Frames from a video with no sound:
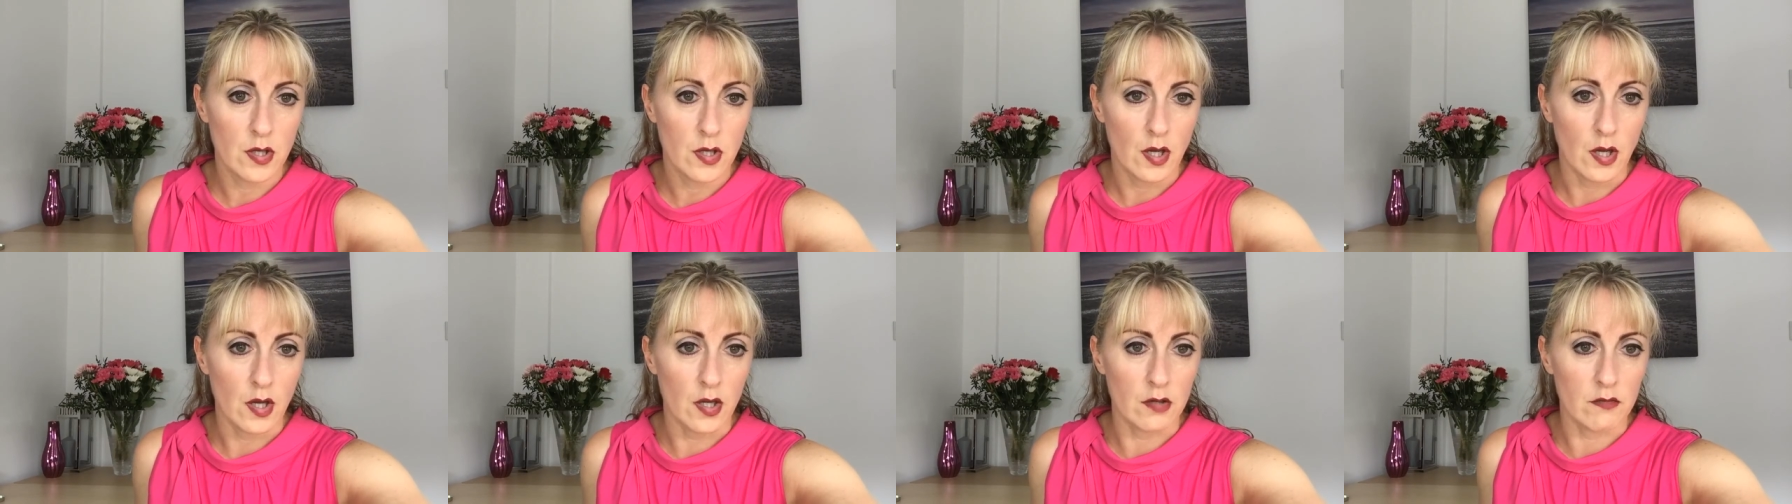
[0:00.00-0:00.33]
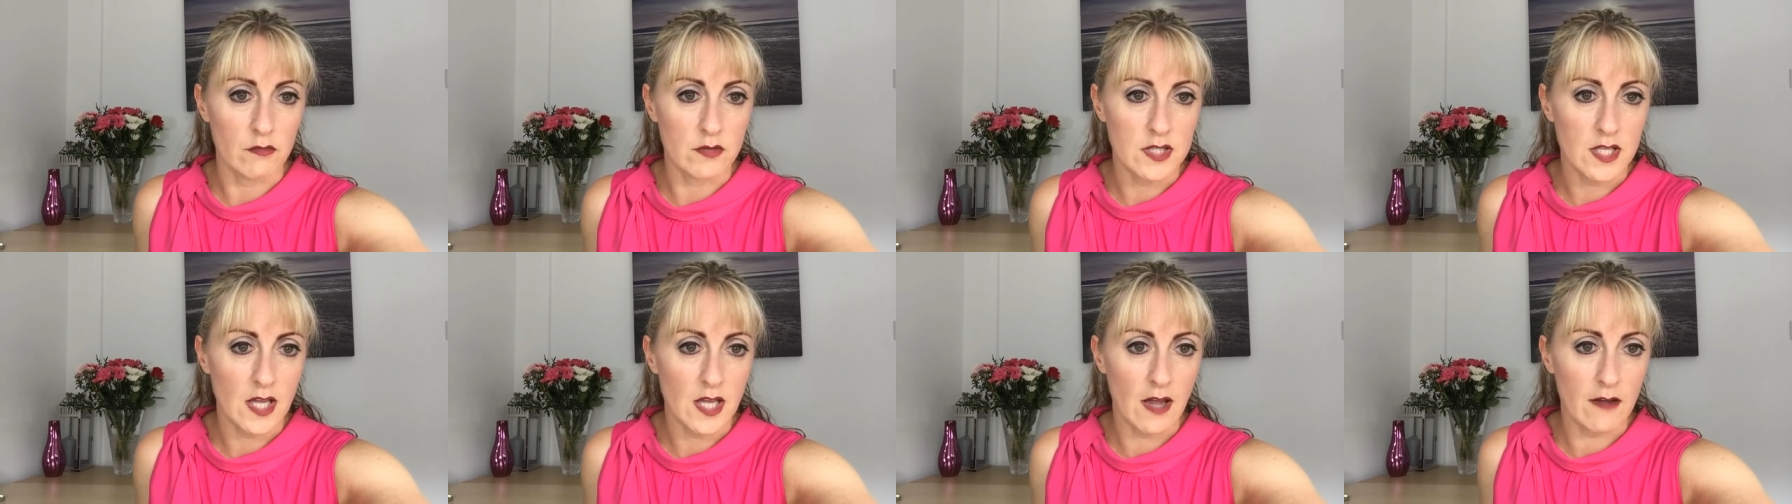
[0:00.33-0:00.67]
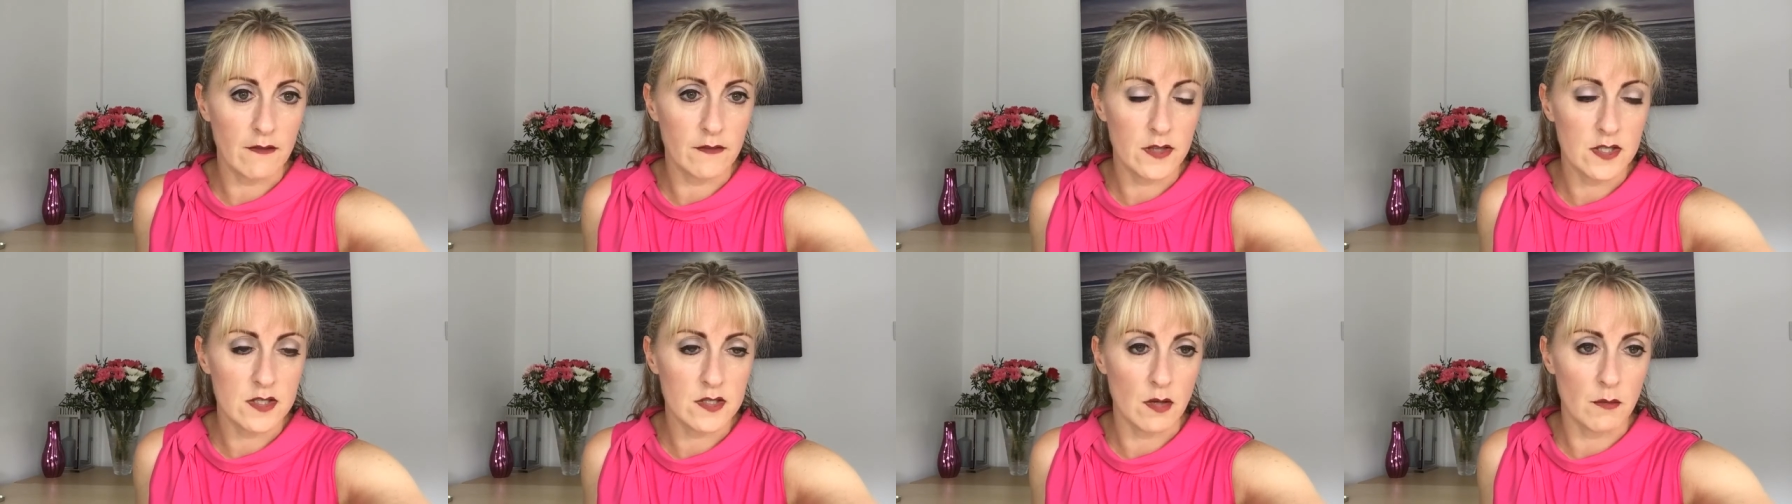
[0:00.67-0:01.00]
I already have
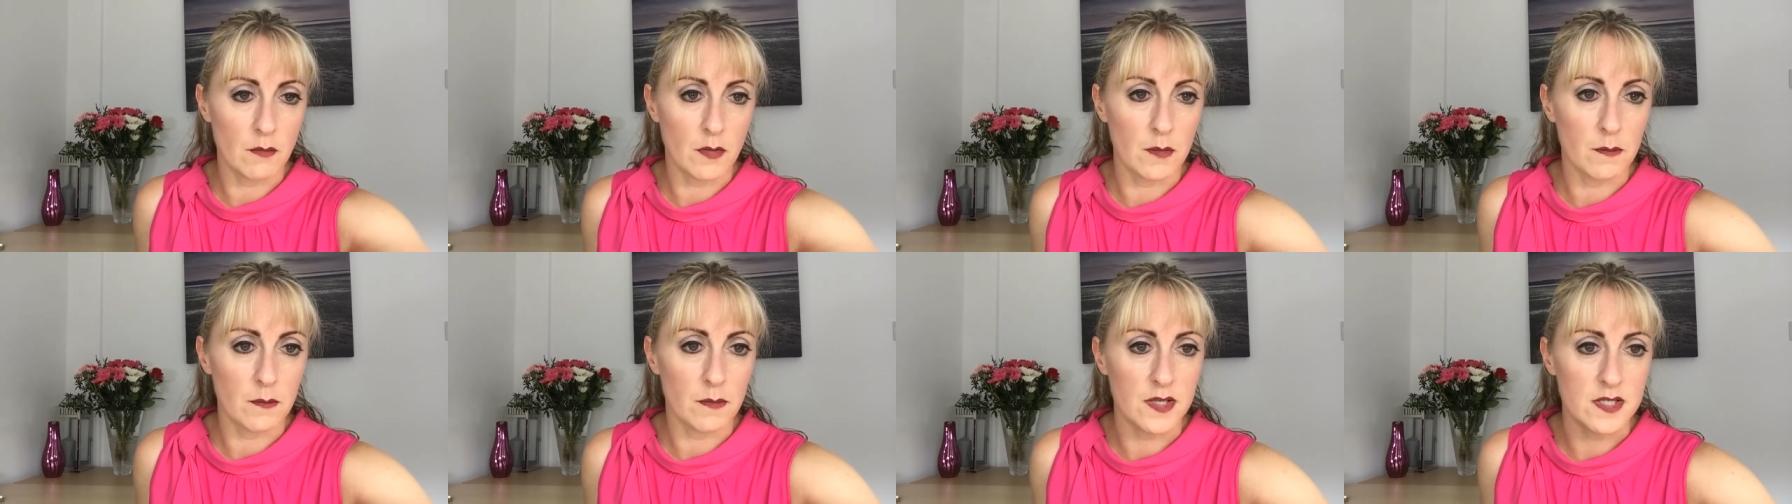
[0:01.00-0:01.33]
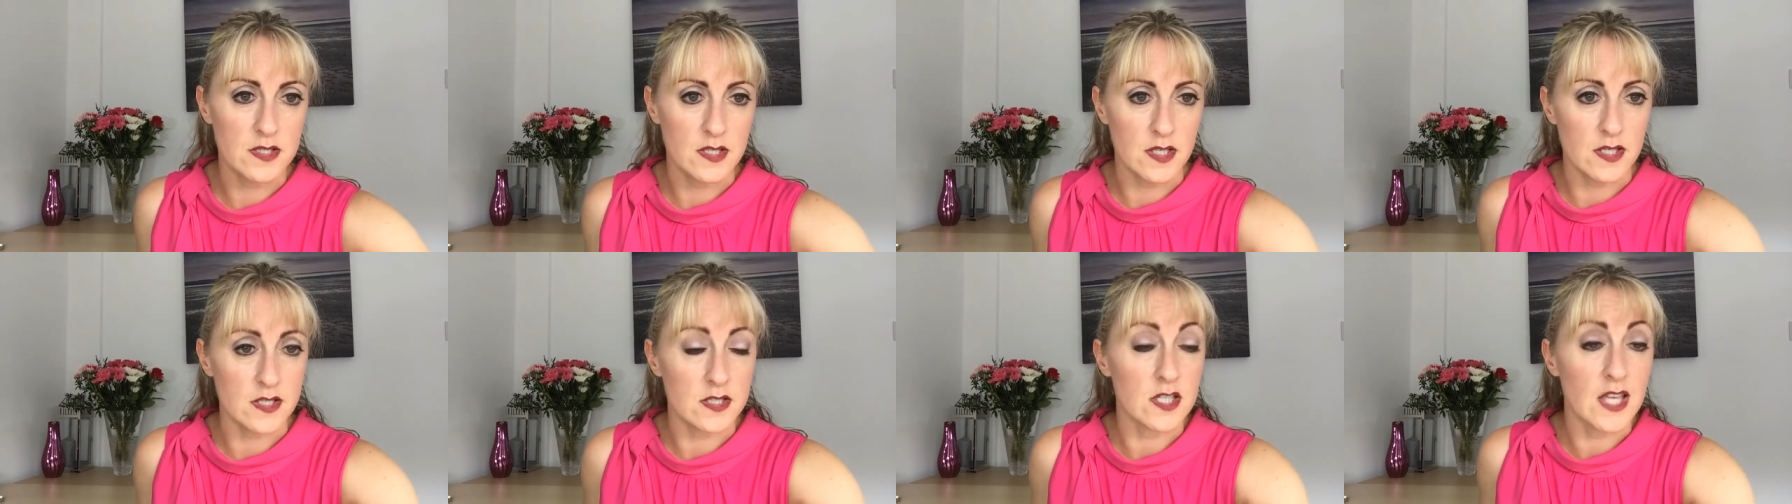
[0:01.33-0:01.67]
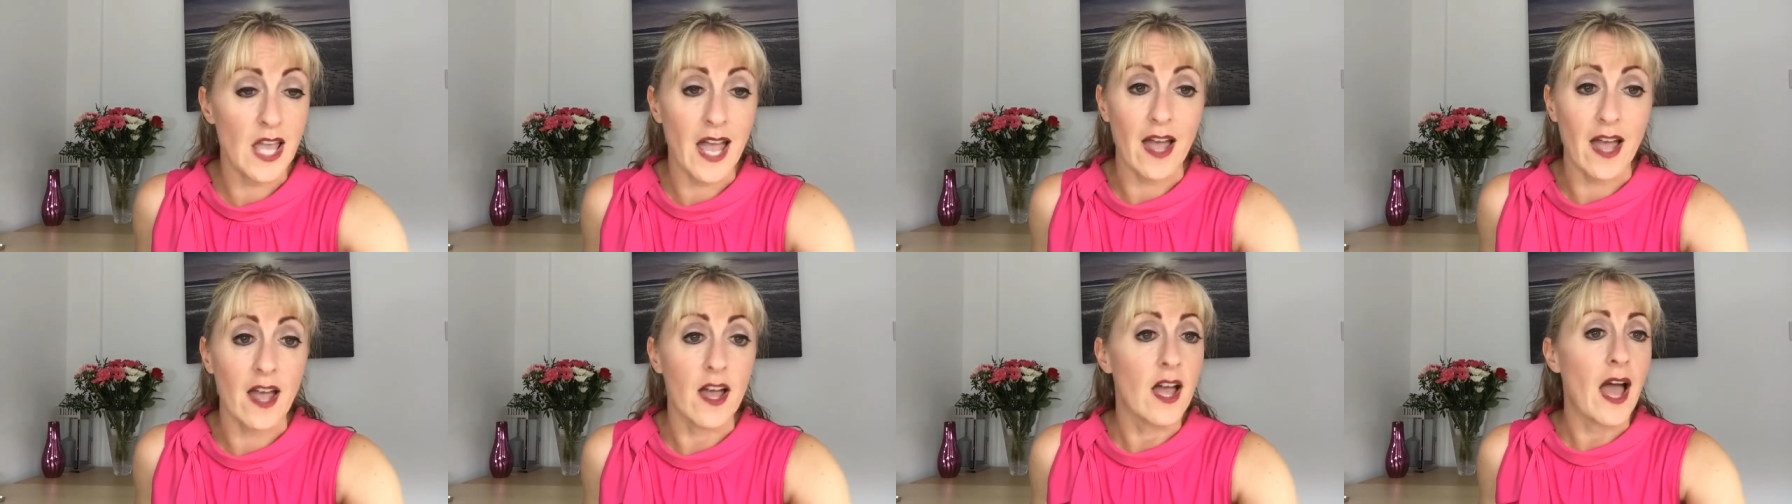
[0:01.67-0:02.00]
this on my business.
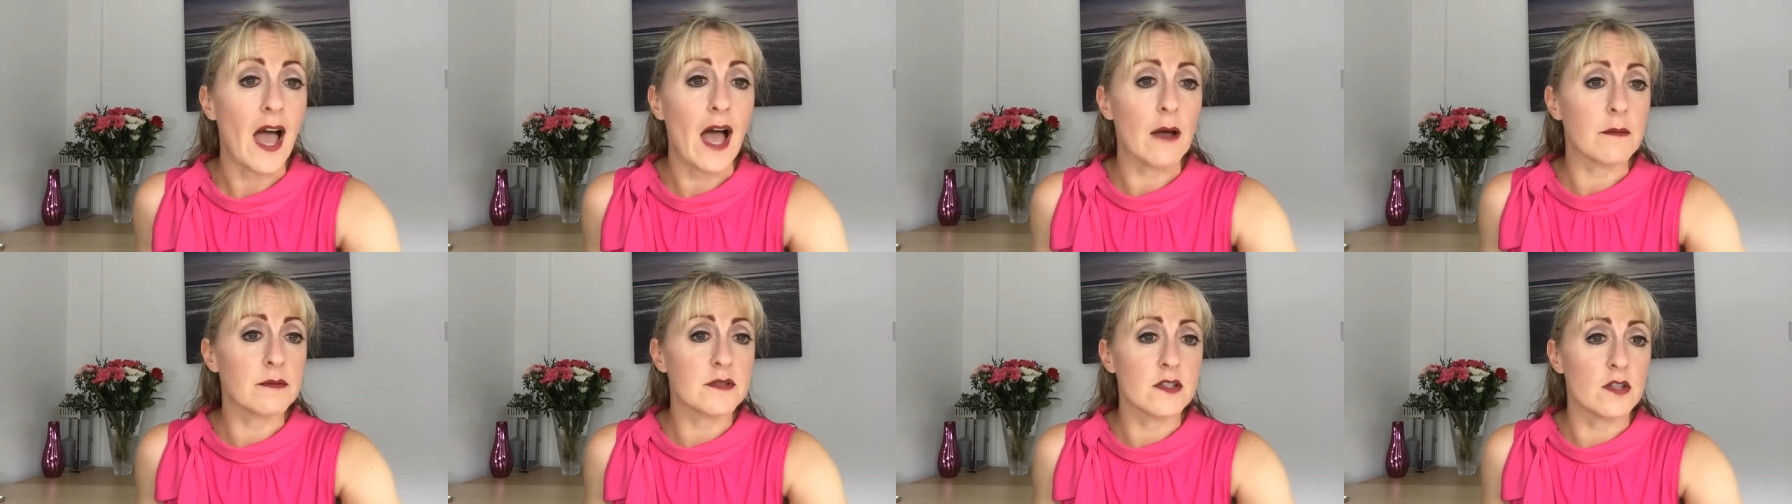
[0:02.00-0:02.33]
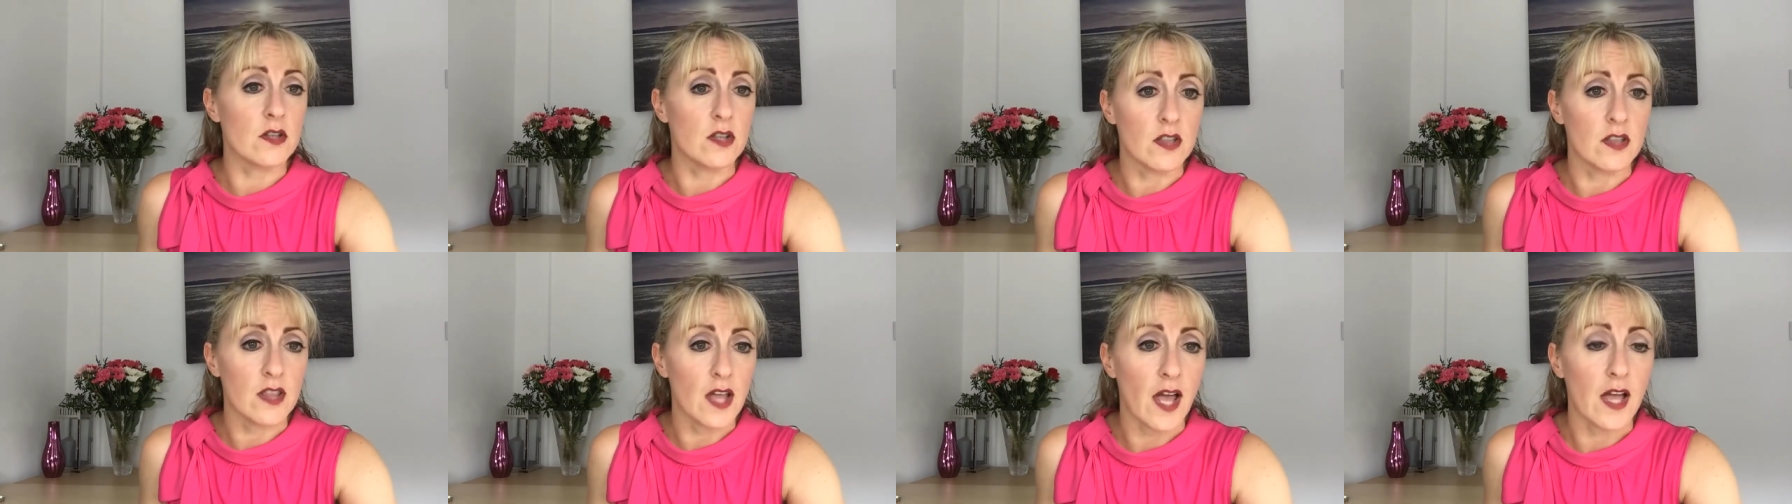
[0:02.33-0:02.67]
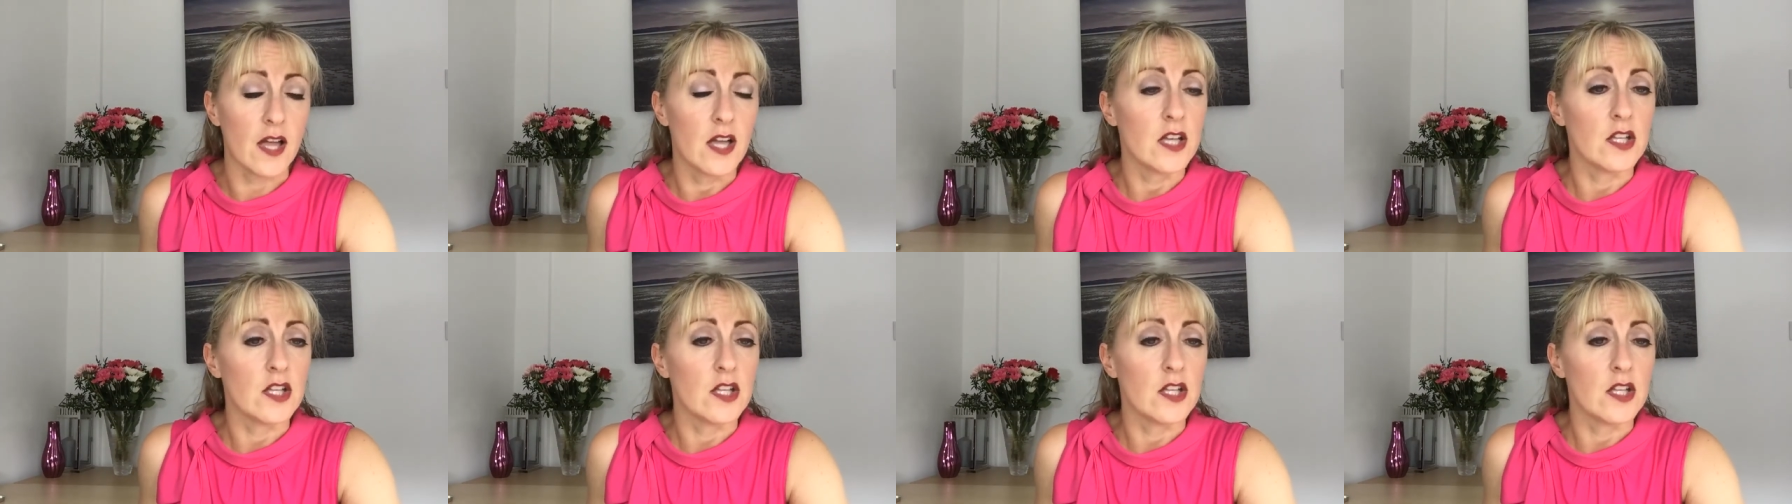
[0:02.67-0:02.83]
Yeah, absolutely that.